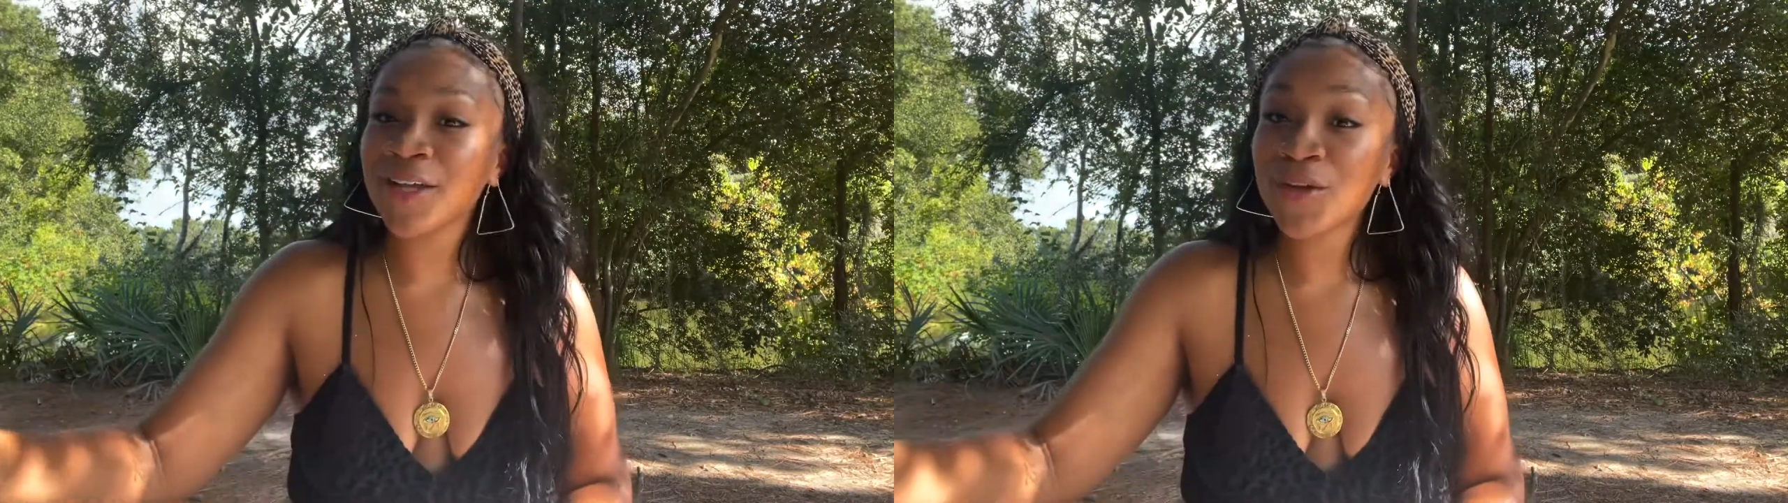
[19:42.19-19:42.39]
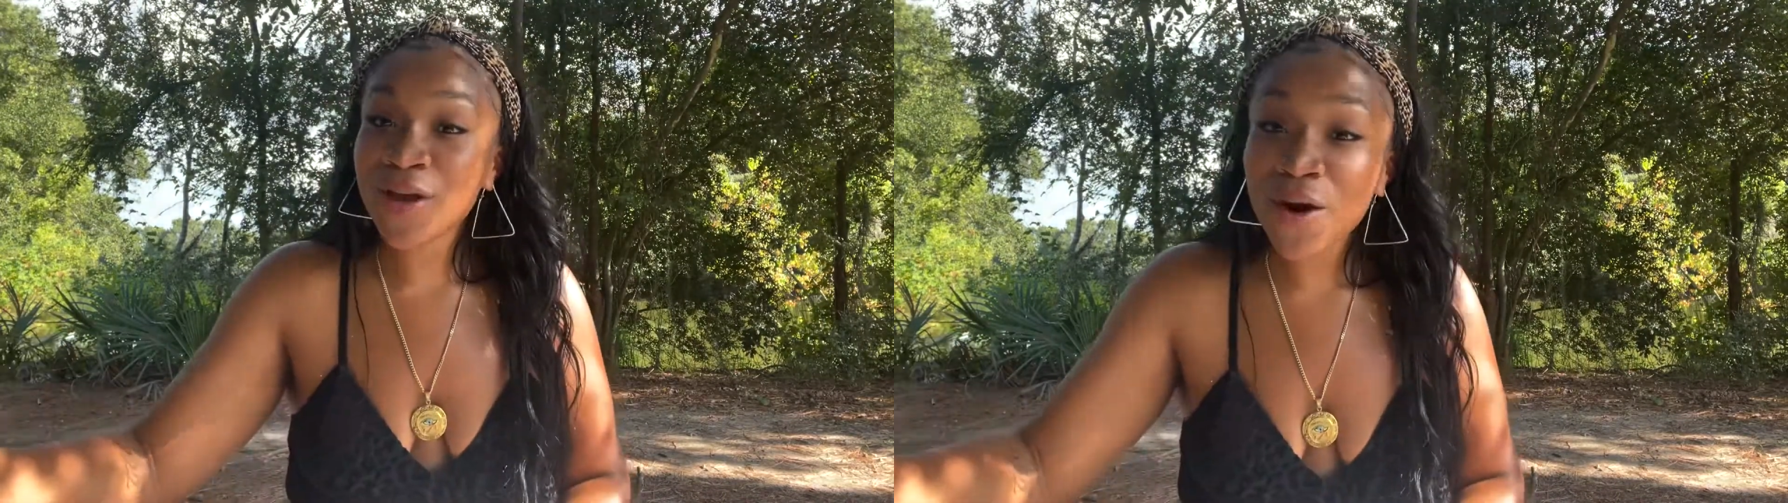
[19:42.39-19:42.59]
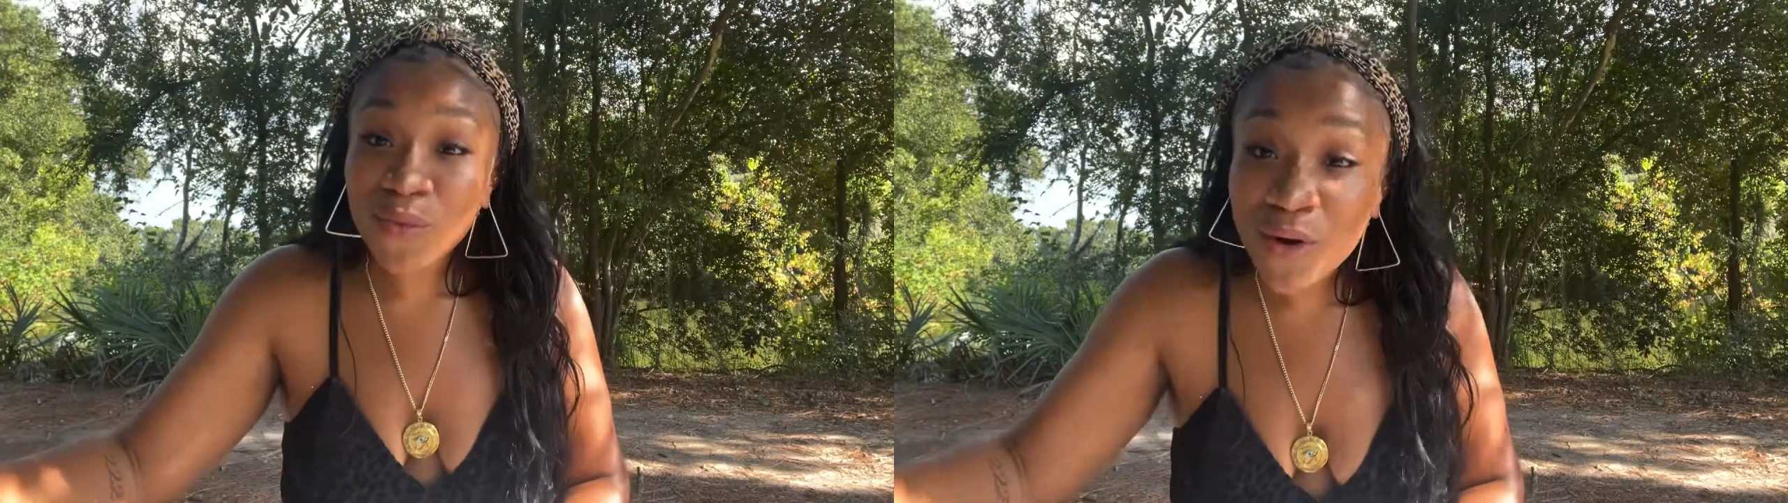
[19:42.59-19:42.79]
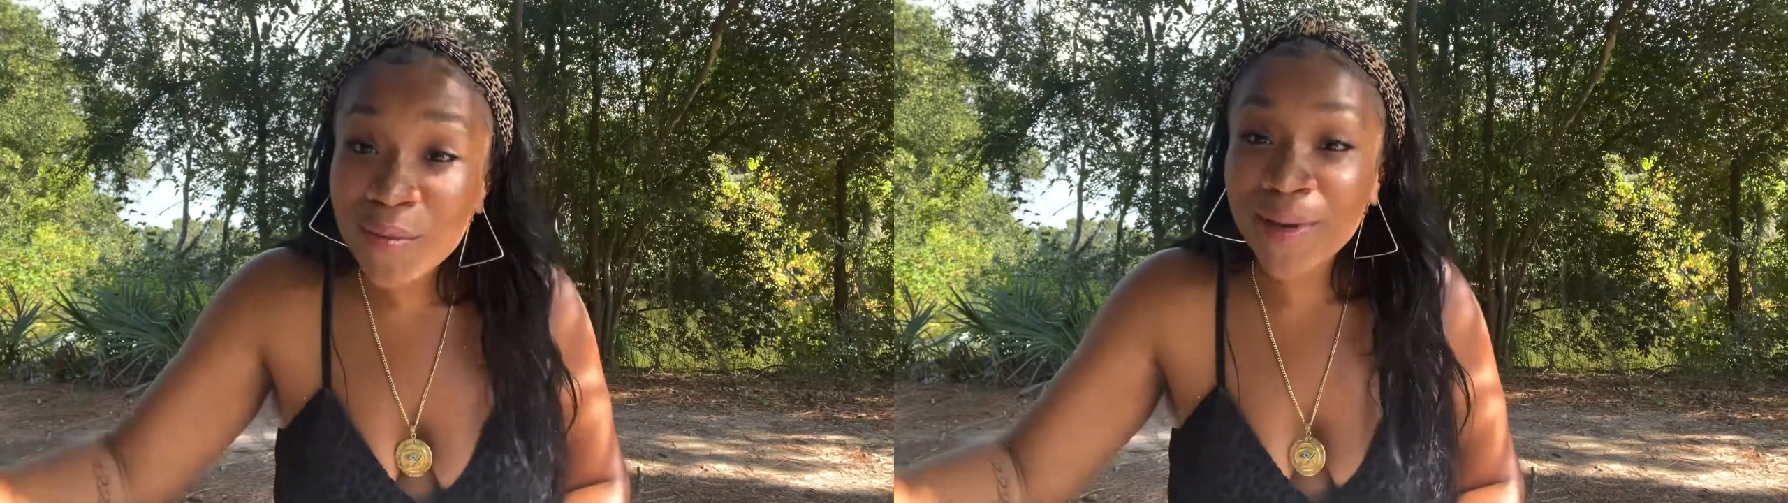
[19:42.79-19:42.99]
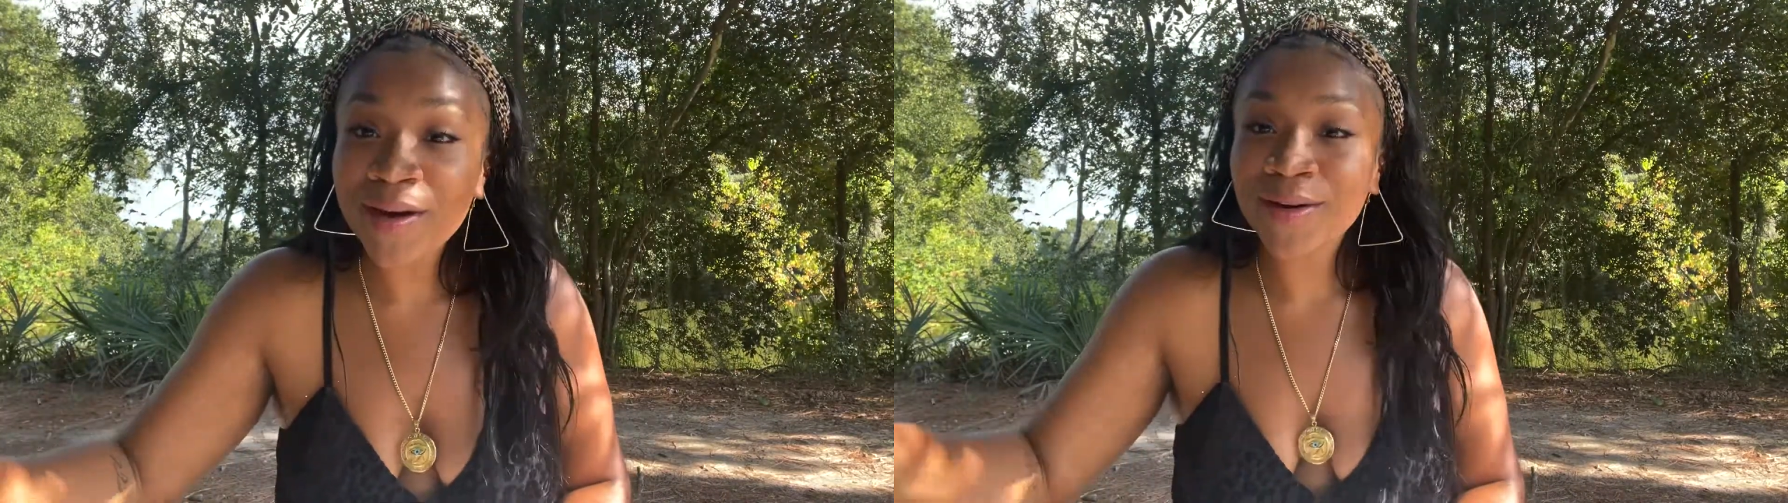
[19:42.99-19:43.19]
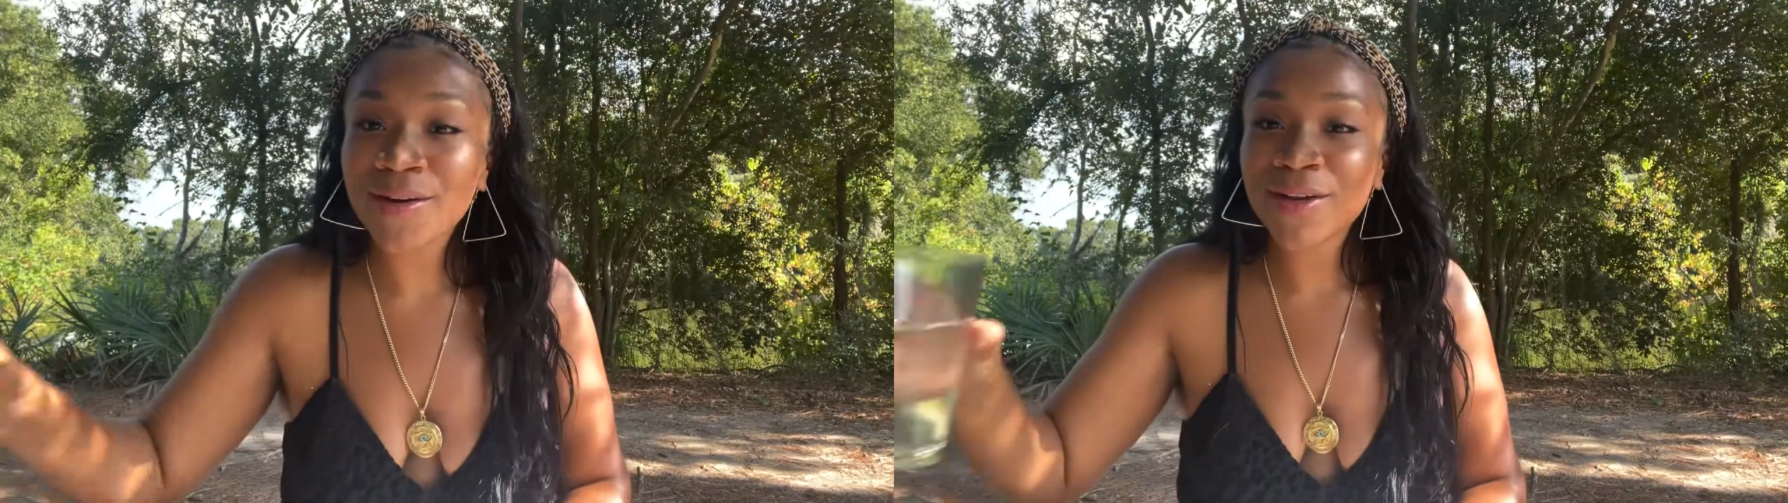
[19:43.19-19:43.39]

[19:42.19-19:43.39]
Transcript: You gotta want better.